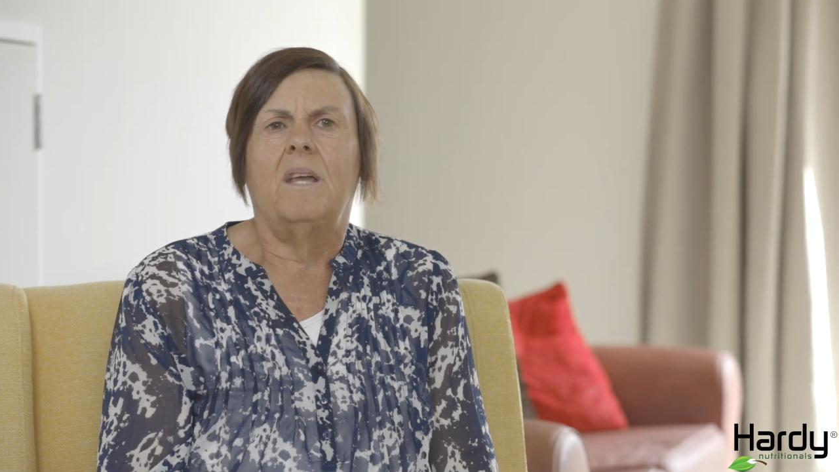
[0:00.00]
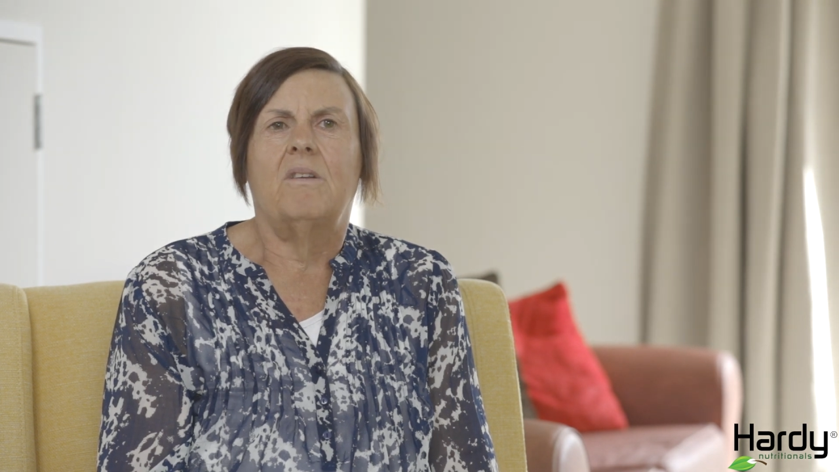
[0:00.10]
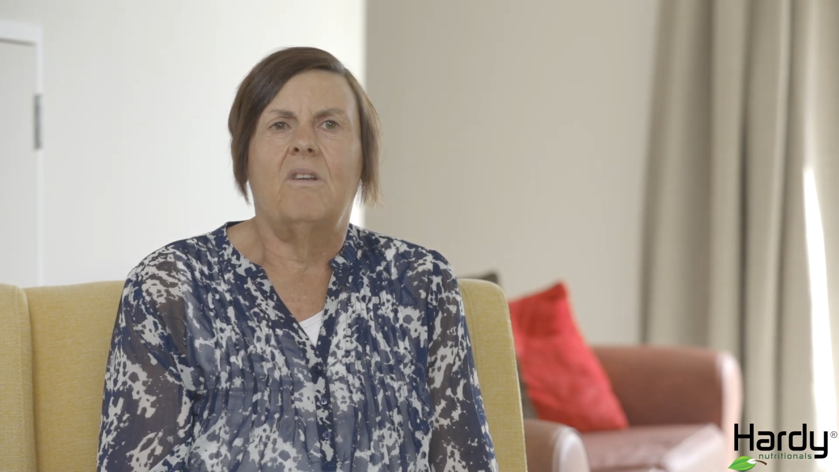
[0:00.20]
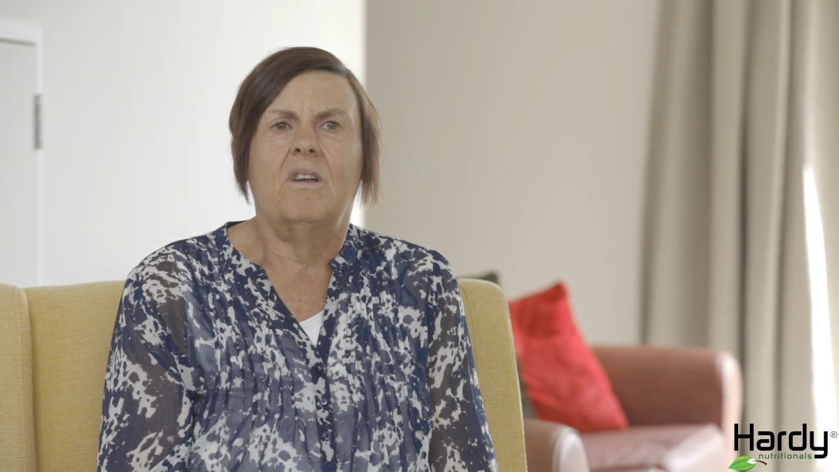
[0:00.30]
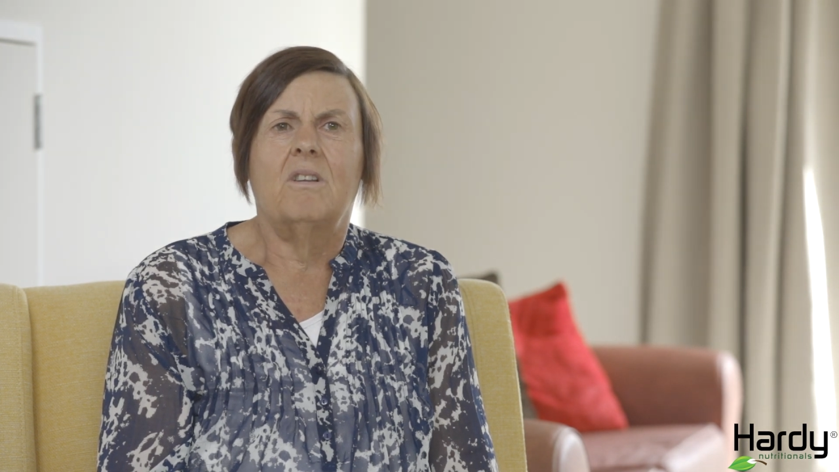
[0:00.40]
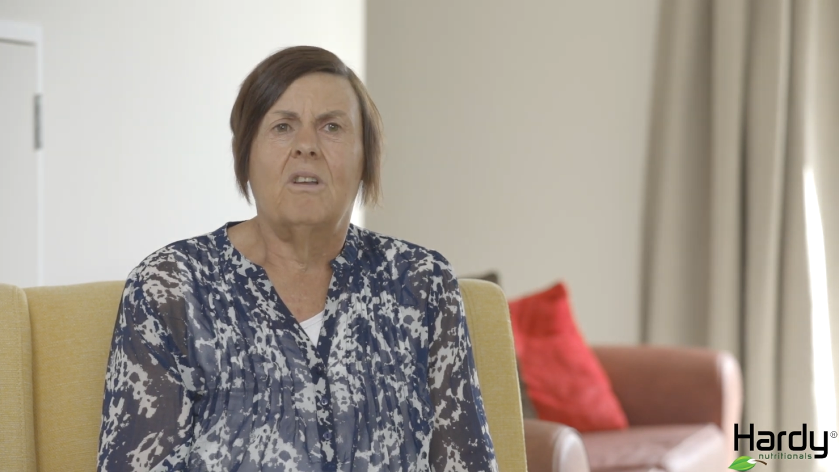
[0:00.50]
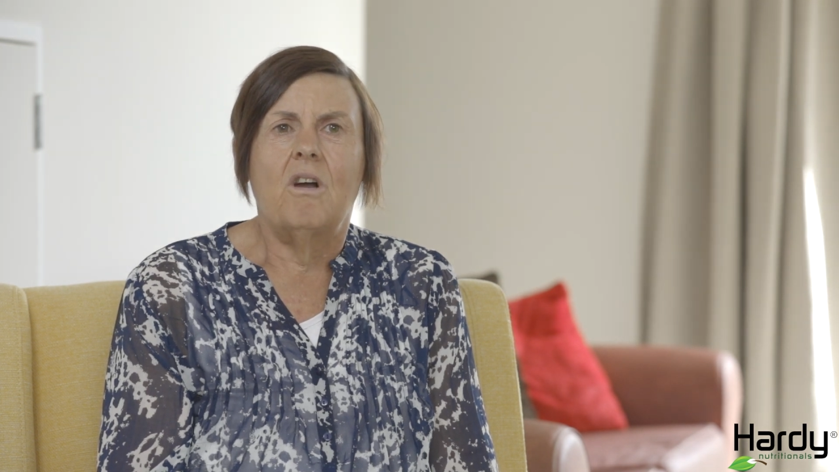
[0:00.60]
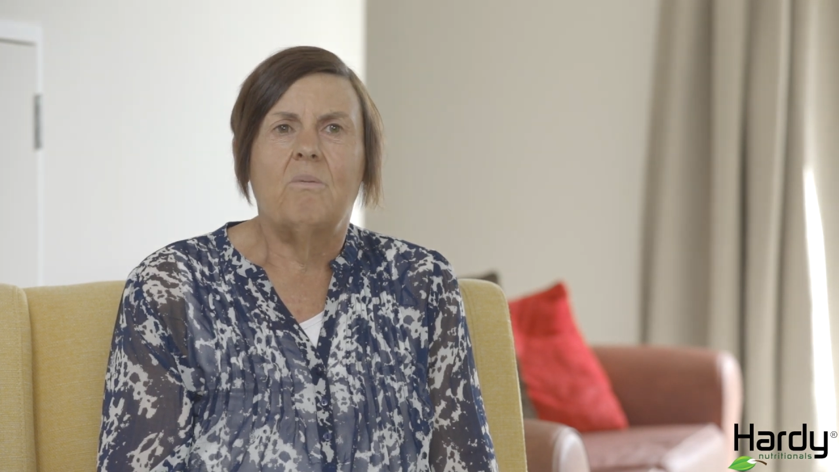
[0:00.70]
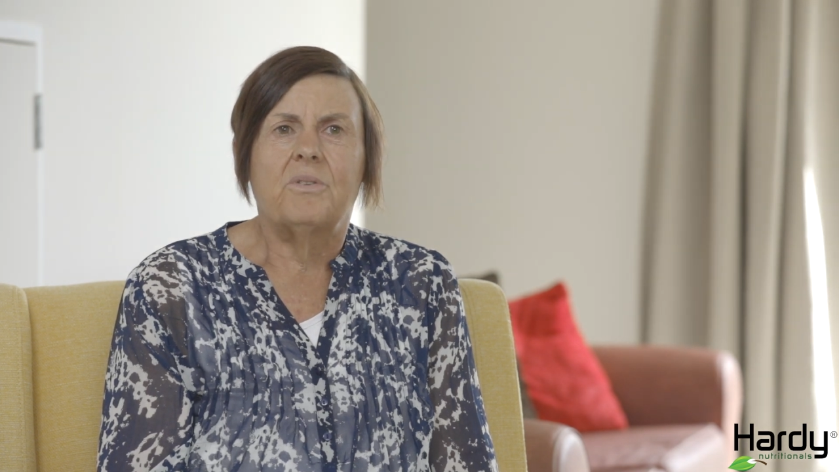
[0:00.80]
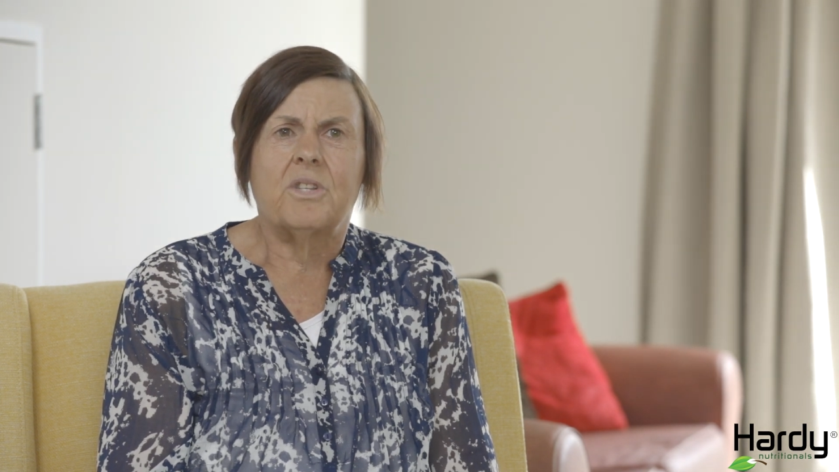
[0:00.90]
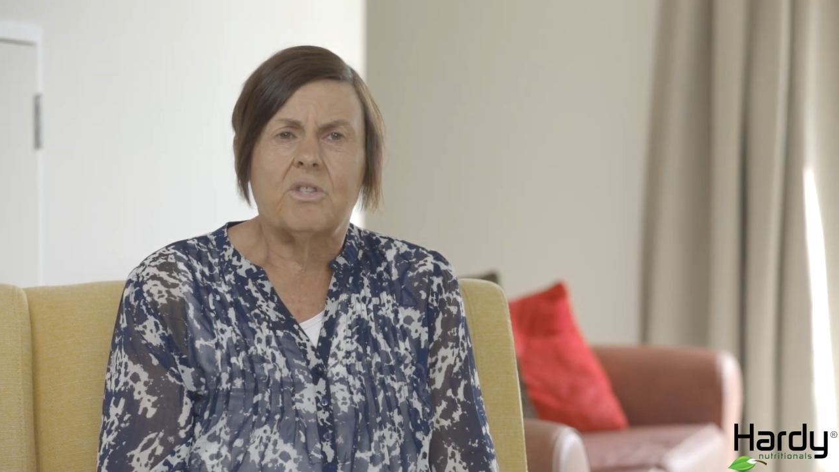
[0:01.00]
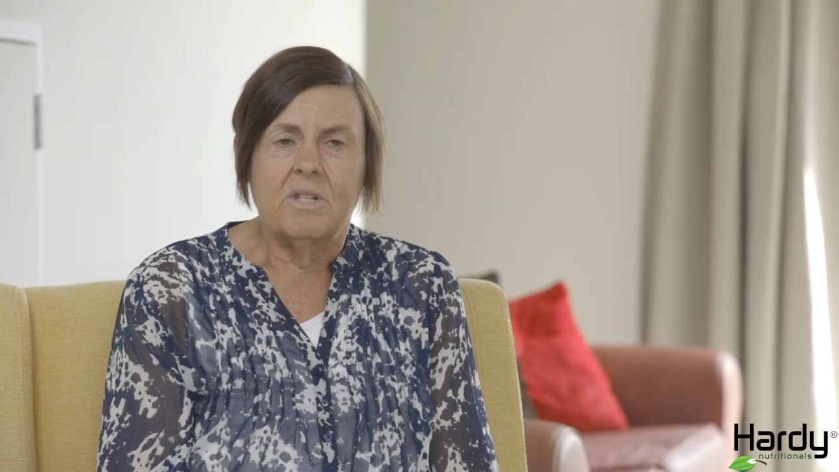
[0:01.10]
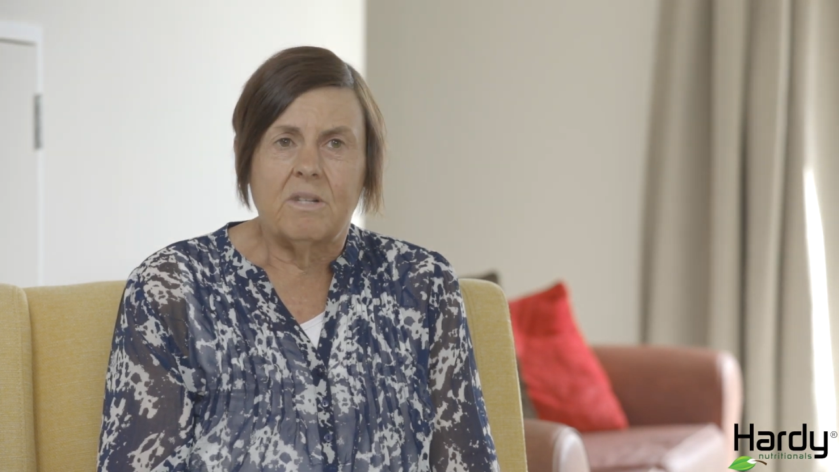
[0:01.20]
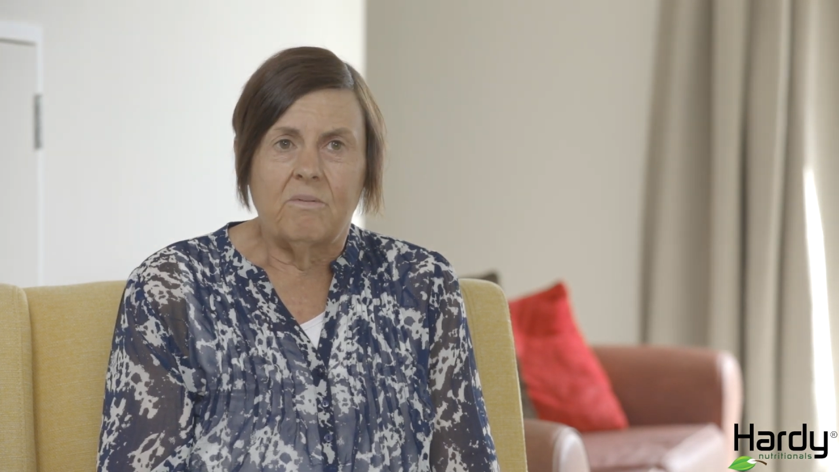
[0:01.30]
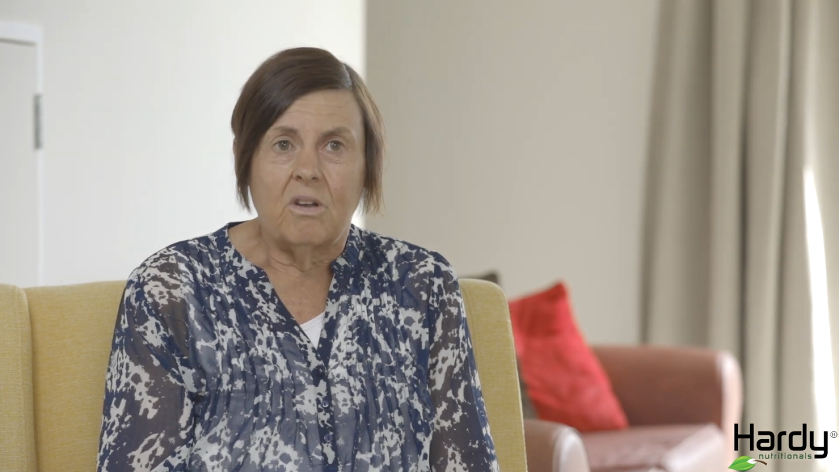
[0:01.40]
and that I could cope with the stress of